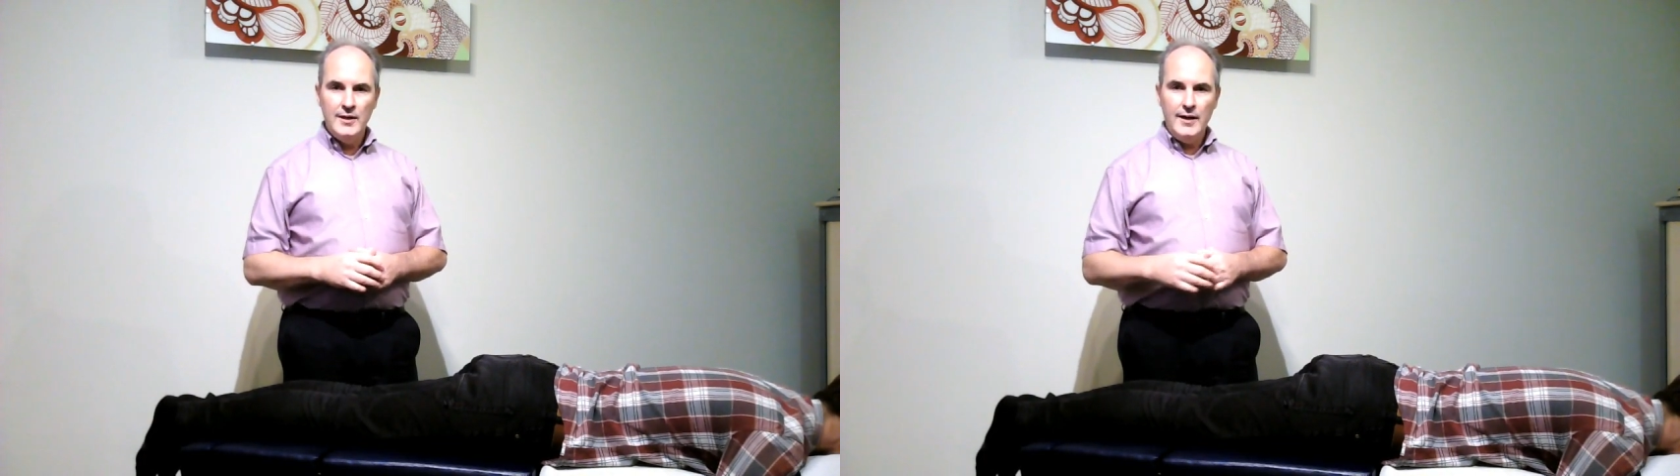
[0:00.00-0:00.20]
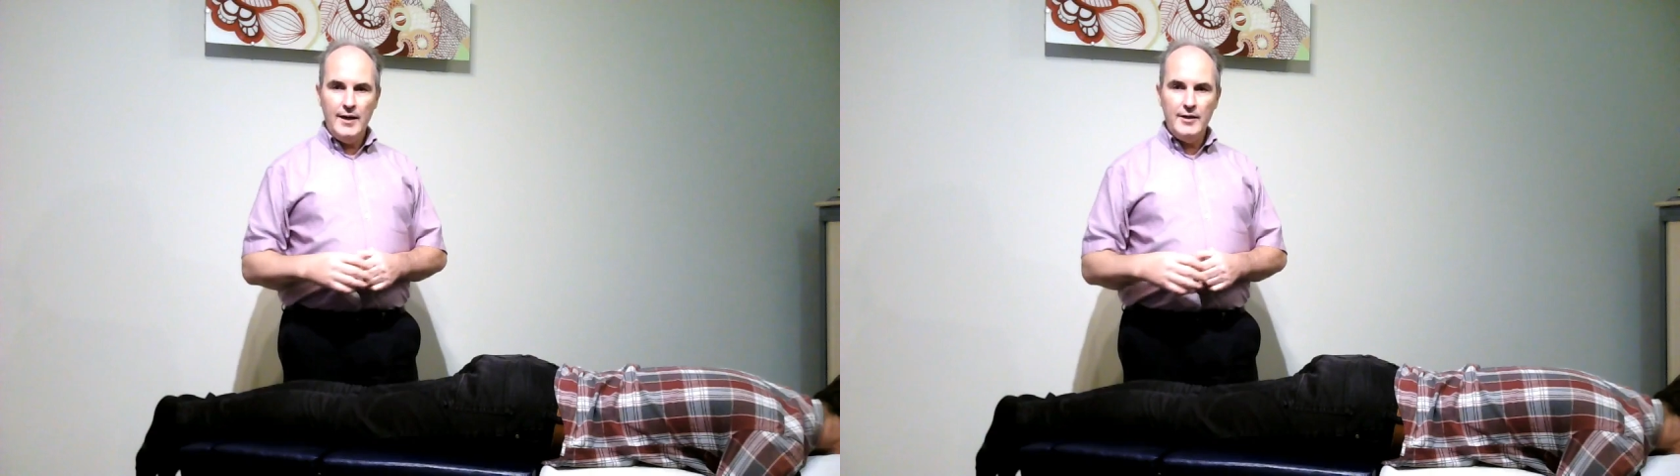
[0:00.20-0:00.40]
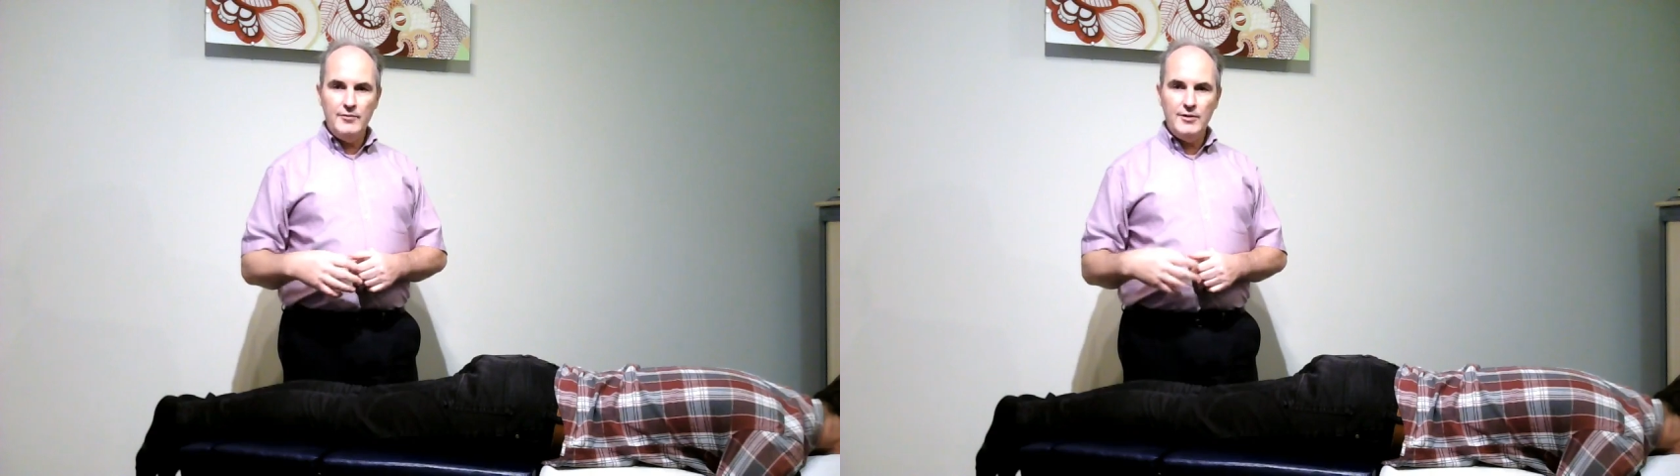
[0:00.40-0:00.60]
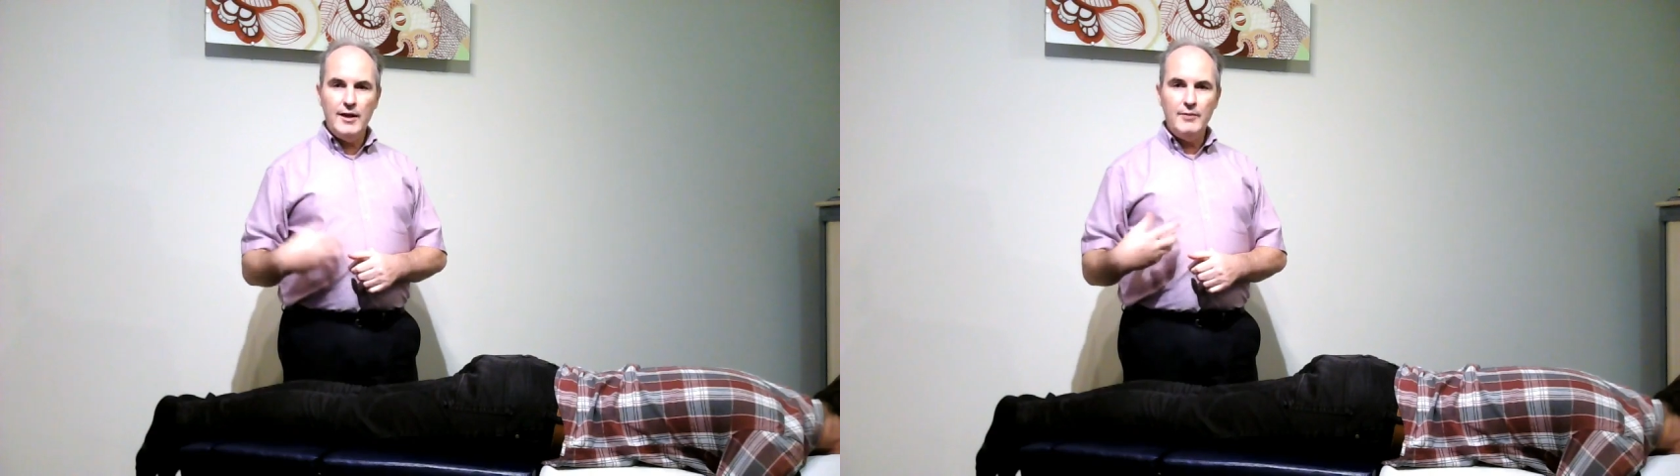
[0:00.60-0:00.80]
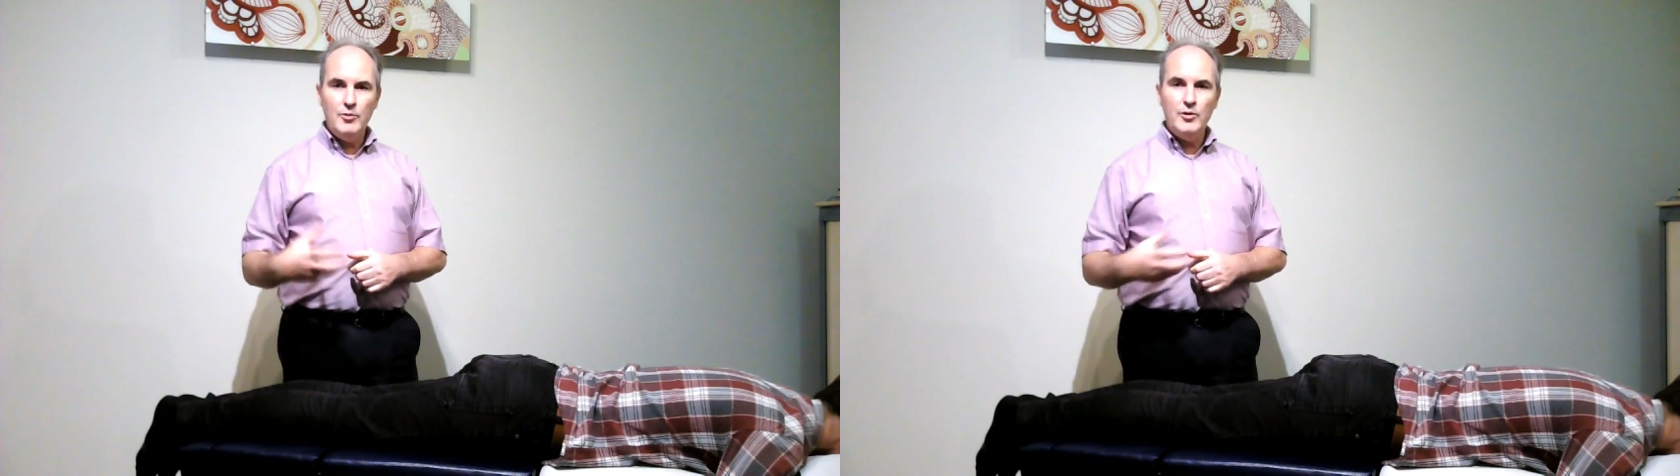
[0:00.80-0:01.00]
And if you'd
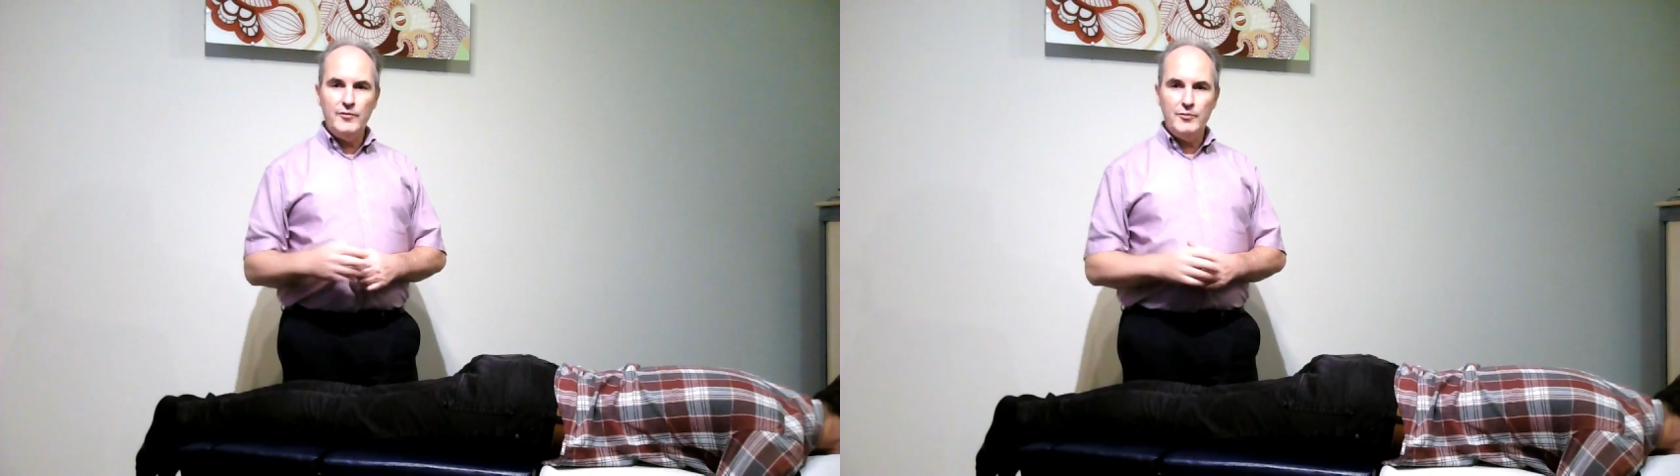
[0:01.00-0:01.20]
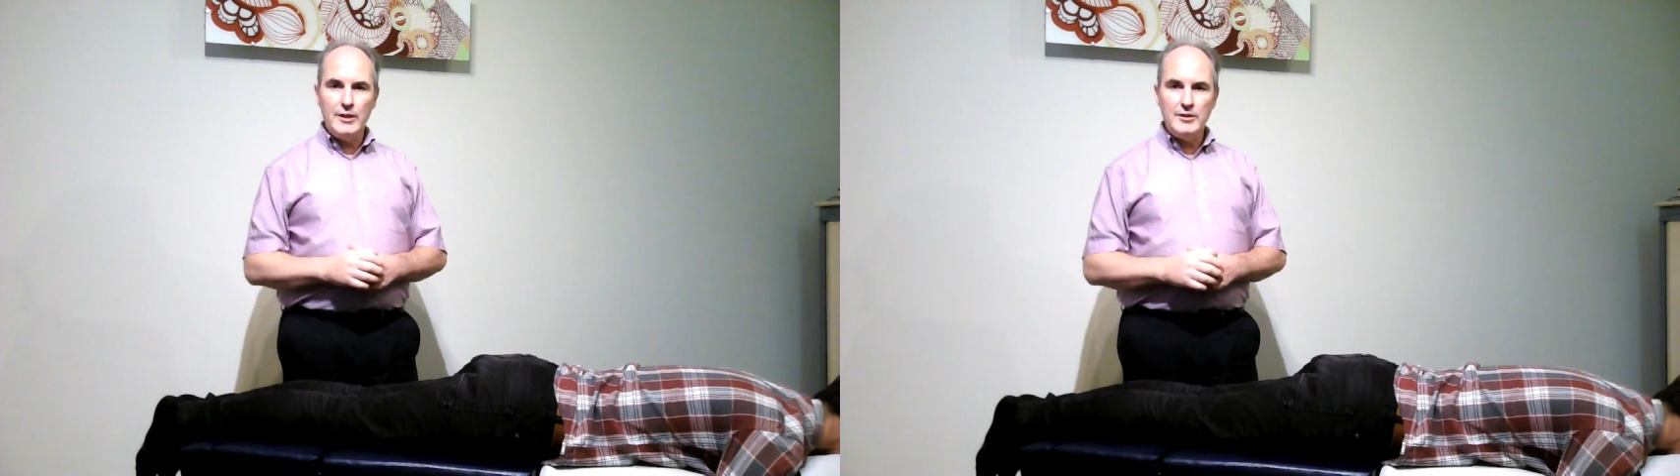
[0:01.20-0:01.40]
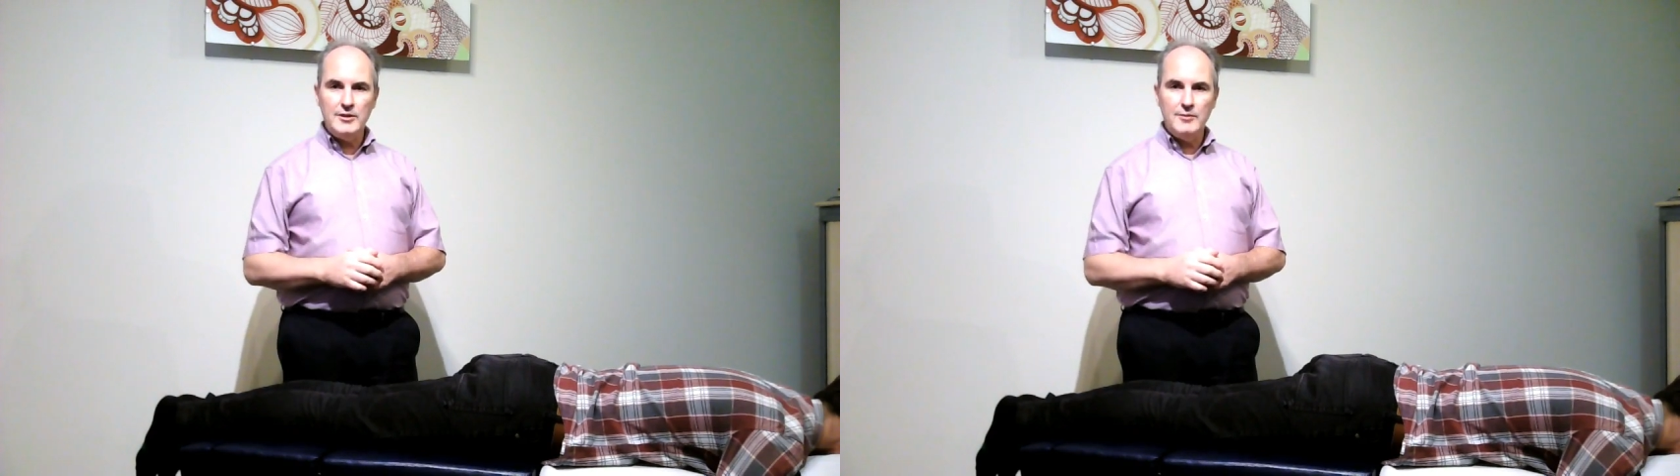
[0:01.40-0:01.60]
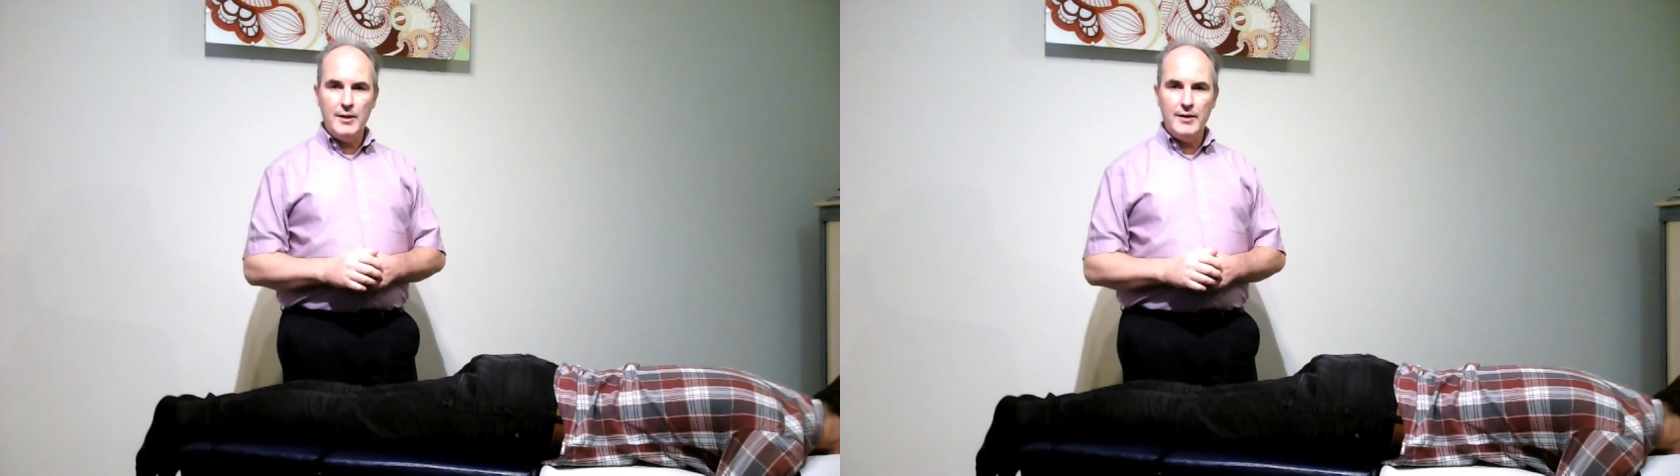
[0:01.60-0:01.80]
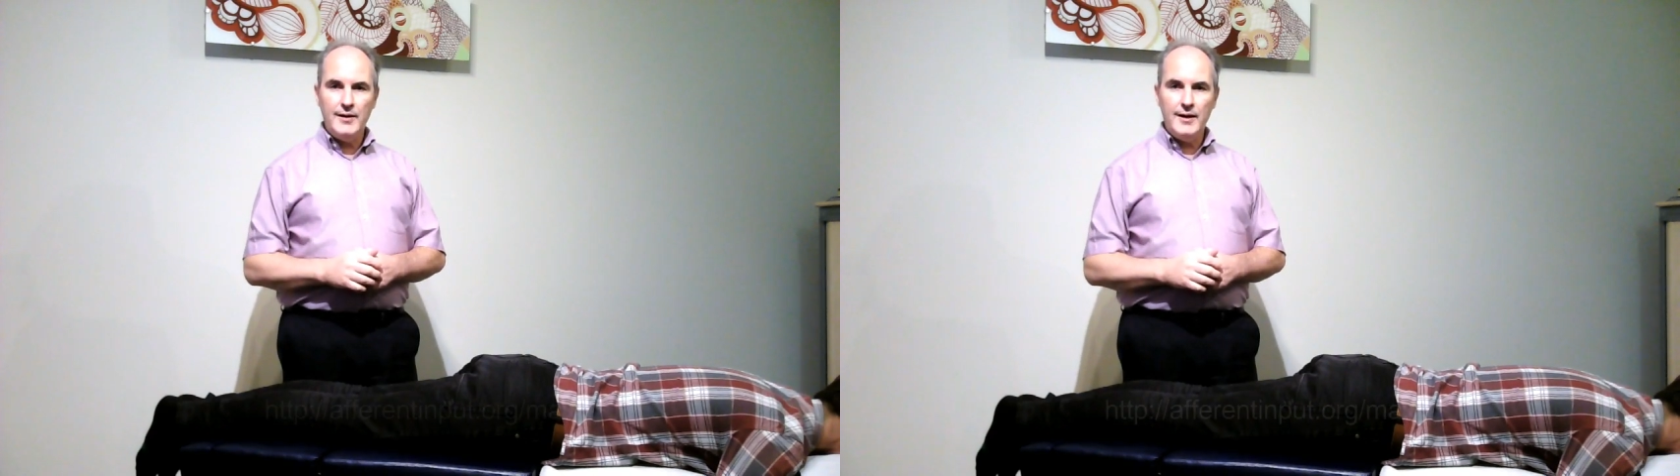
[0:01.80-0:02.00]
like more information
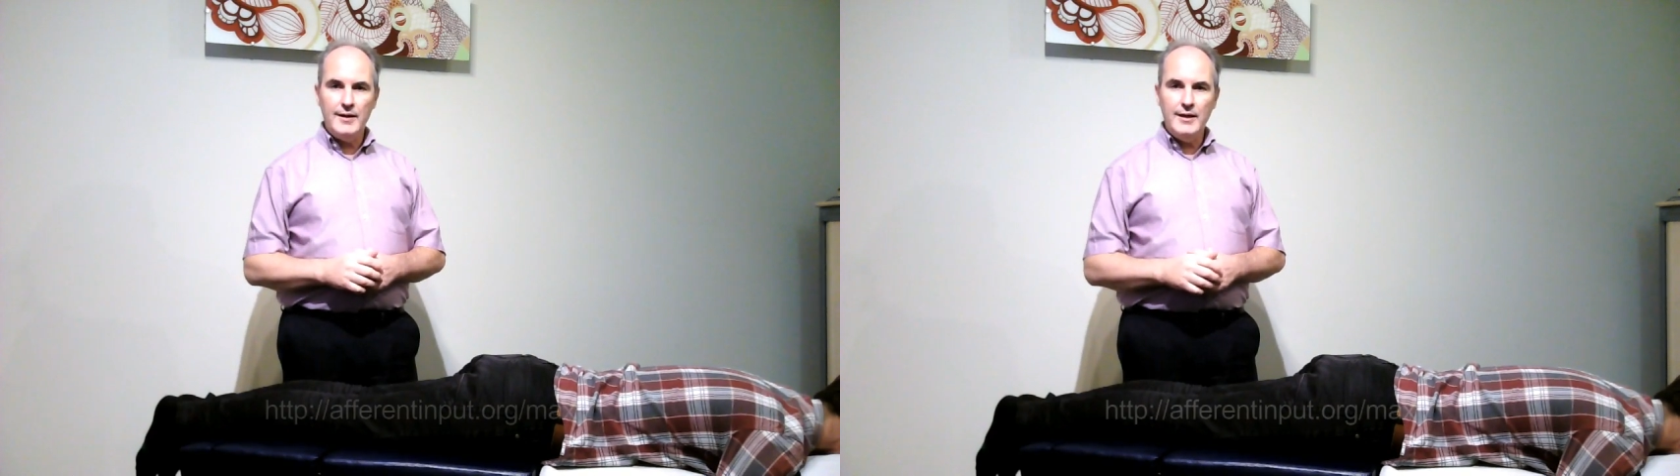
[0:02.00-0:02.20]
about that,